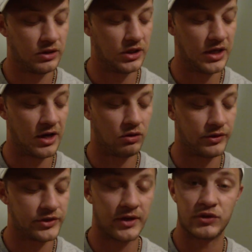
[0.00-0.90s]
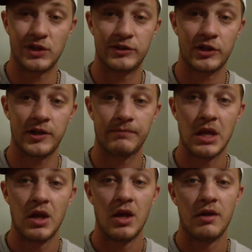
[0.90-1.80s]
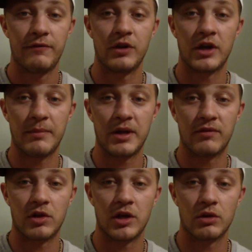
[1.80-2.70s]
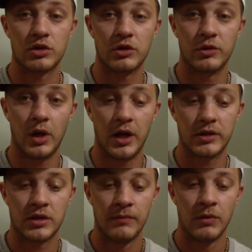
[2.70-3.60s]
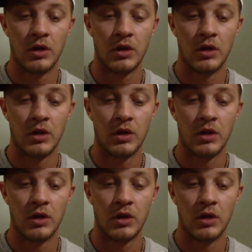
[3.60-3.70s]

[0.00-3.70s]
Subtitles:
he had all this stuff, so I took it. Figured I'd make a video, show you guys.